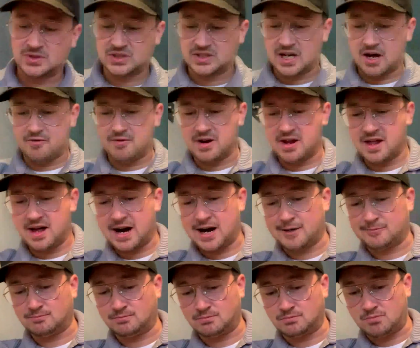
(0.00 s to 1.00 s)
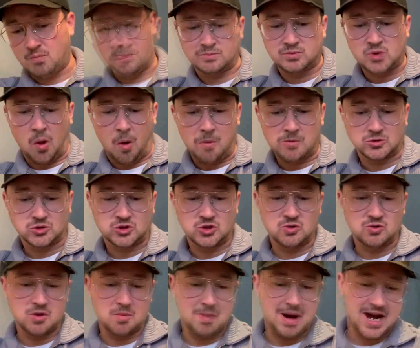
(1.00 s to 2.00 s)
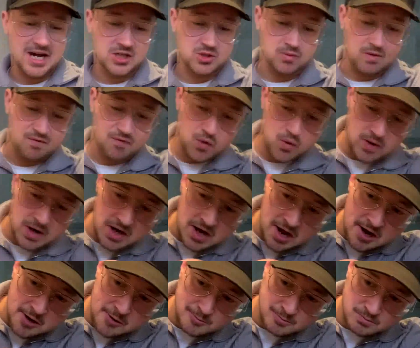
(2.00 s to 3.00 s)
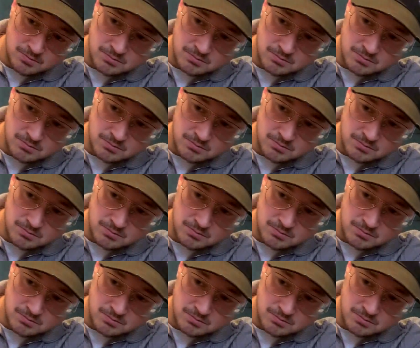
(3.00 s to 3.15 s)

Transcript: get rid of that. Two of the patties were falling out.